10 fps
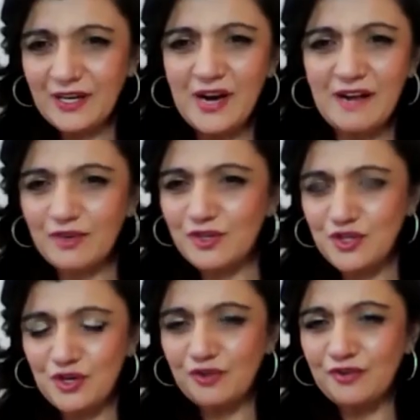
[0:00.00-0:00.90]
you have your
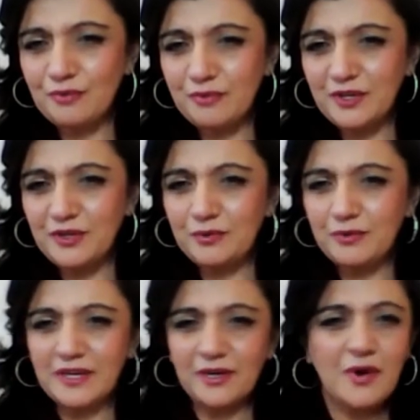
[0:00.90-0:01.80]
children with you,
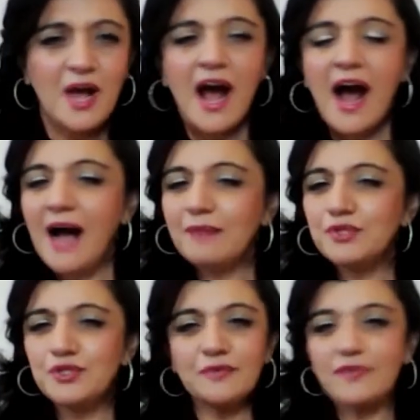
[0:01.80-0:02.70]
and I'm
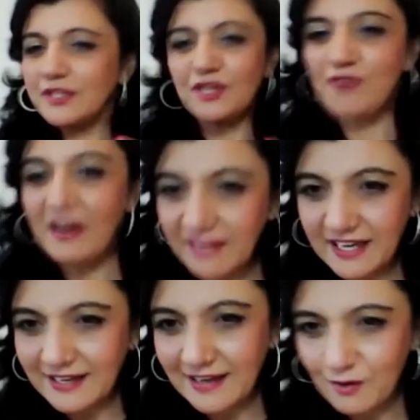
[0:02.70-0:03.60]
sure you've got the
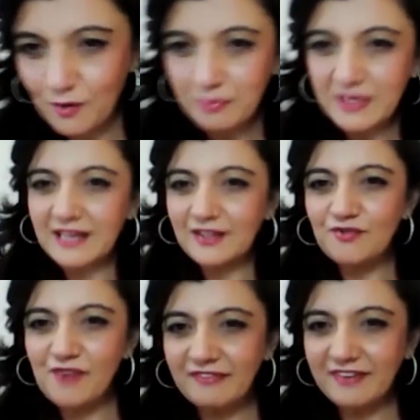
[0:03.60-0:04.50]
traffic in Nairobi and the
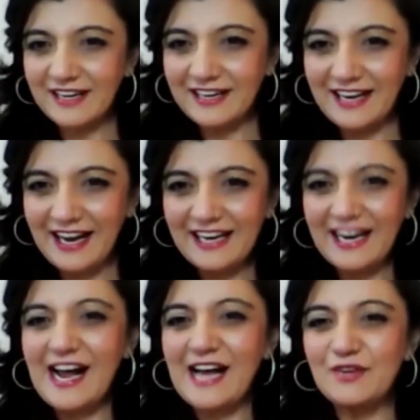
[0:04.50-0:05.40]
traffic in Kenya,
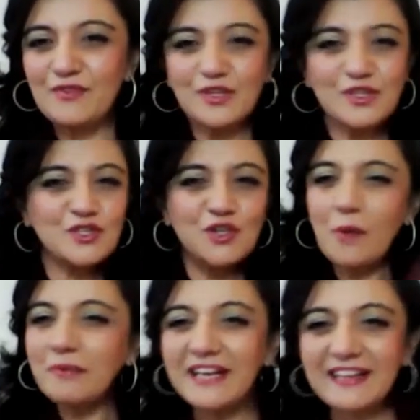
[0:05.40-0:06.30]
and you've got
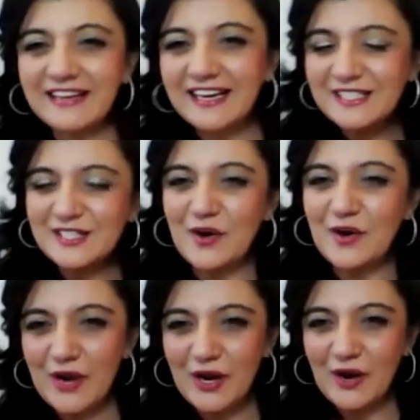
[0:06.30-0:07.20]
so many things
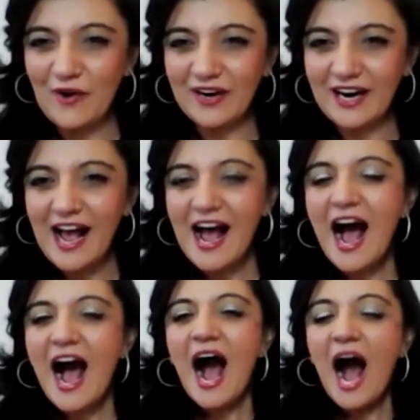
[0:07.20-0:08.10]
going on.
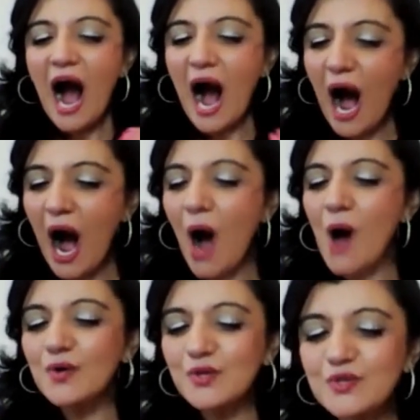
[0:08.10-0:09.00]

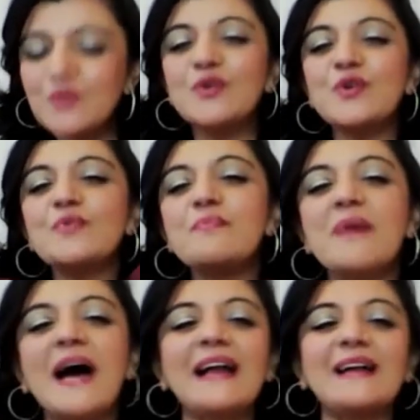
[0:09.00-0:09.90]
How do you
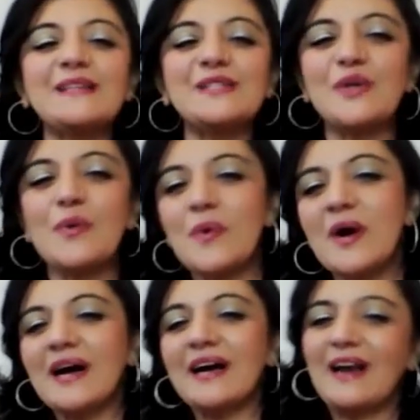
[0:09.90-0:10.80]
balance your
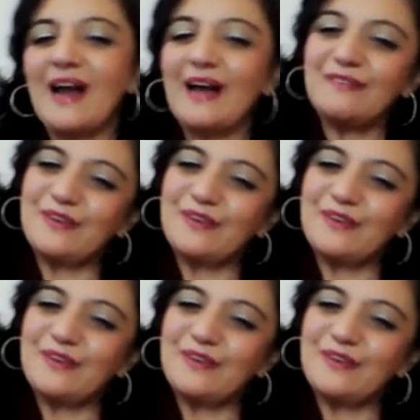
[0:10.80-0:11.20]
work-life